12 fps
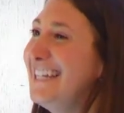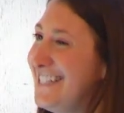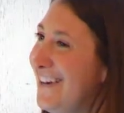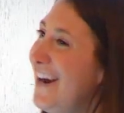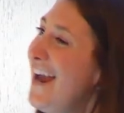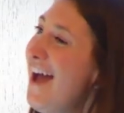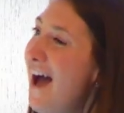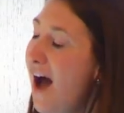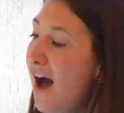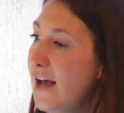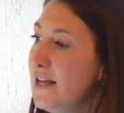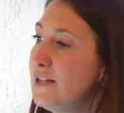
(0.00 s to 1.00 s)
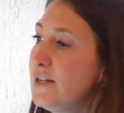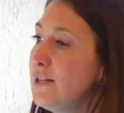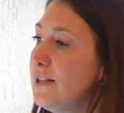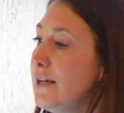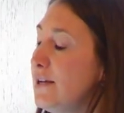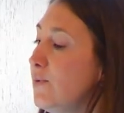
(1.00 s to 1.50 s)
sorry,
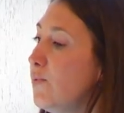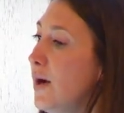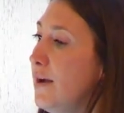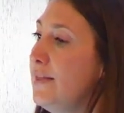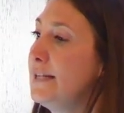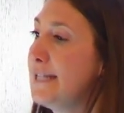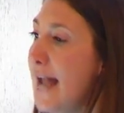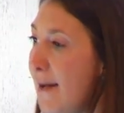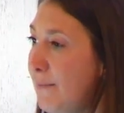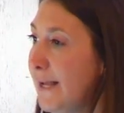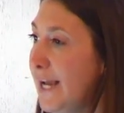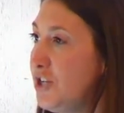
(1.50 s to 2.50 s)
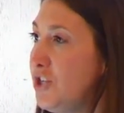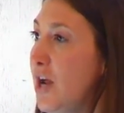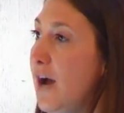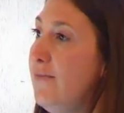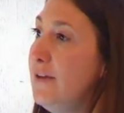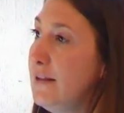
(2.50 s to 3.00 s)
where it's an application
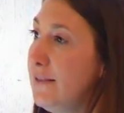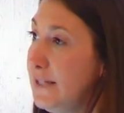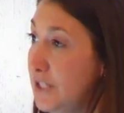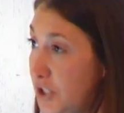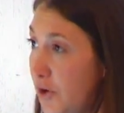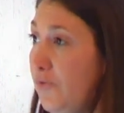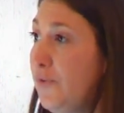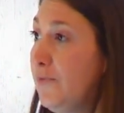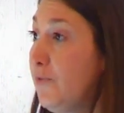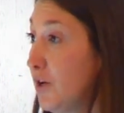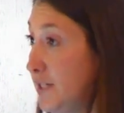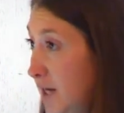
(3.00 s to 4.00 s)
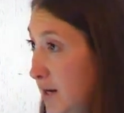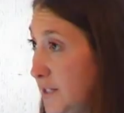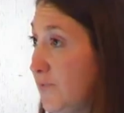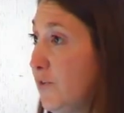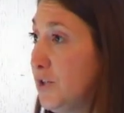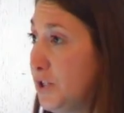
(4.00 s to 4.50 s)
of the SOFA, for
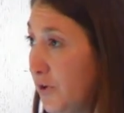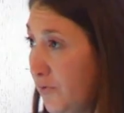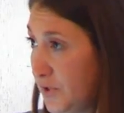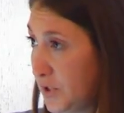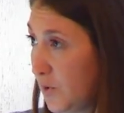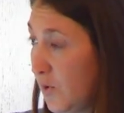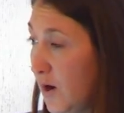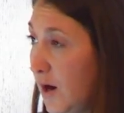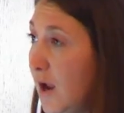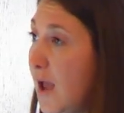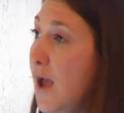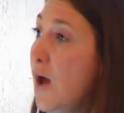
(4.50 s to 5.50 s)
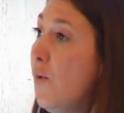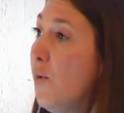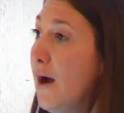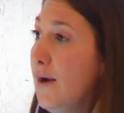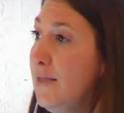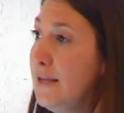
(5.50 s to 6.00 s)
adults, for a SOFA score,
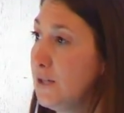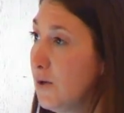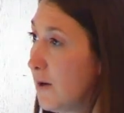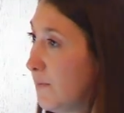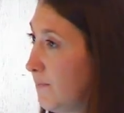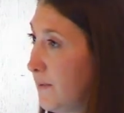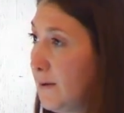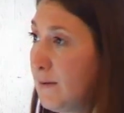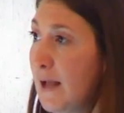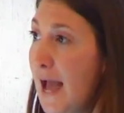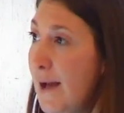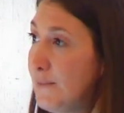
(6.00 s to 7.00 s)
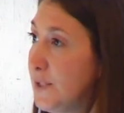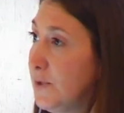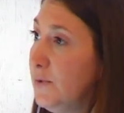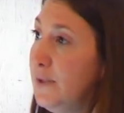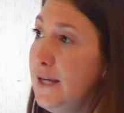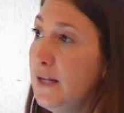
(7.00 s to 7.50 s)
where these are
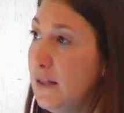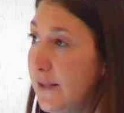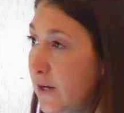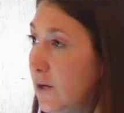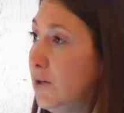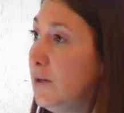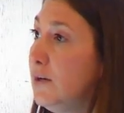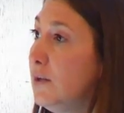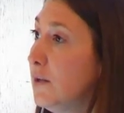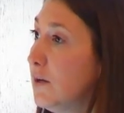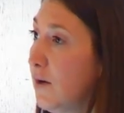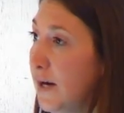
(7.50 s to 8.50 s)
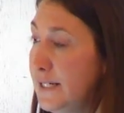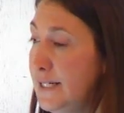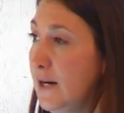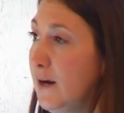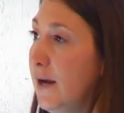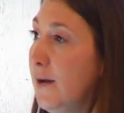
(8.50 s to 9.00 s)
absolutely clinical
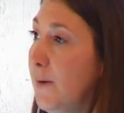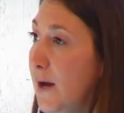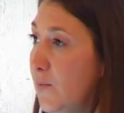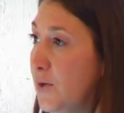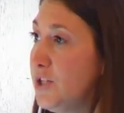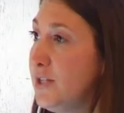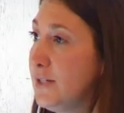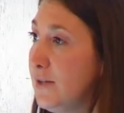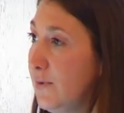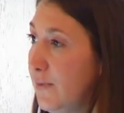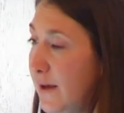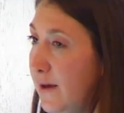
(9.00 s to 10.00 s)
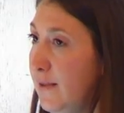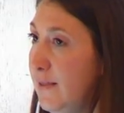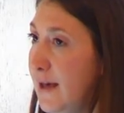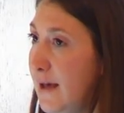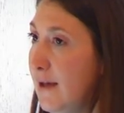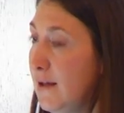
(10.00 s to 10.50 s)
criteria upon which this,
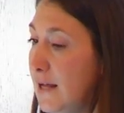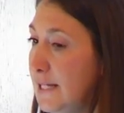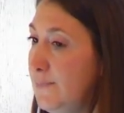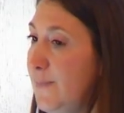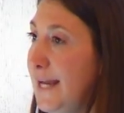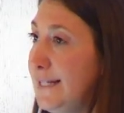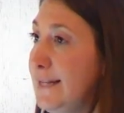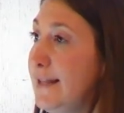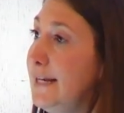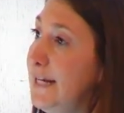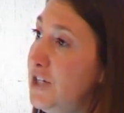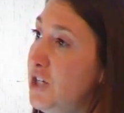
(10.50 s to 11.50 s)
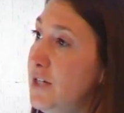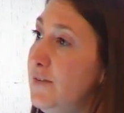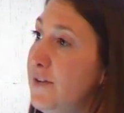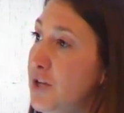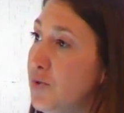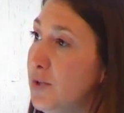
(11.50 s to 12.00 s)
it's based, and then each
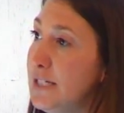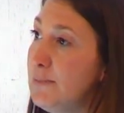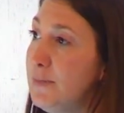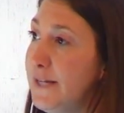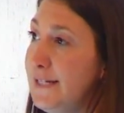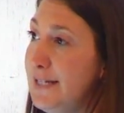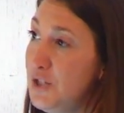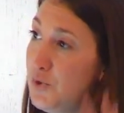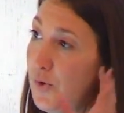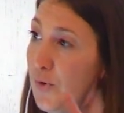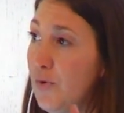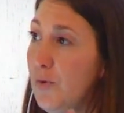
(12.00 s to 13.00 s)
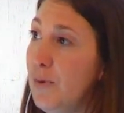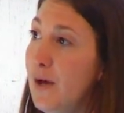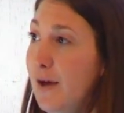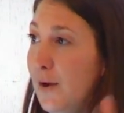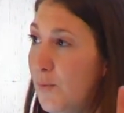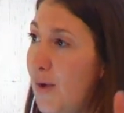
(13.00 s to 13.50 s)
individual is placed into a group,
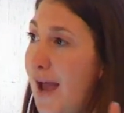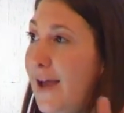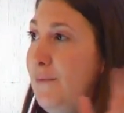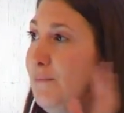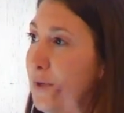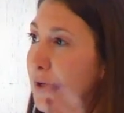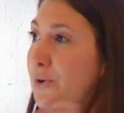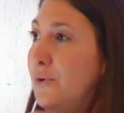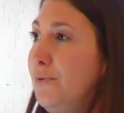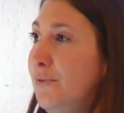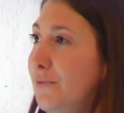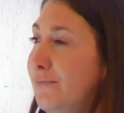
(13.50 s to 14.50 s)
red, blue,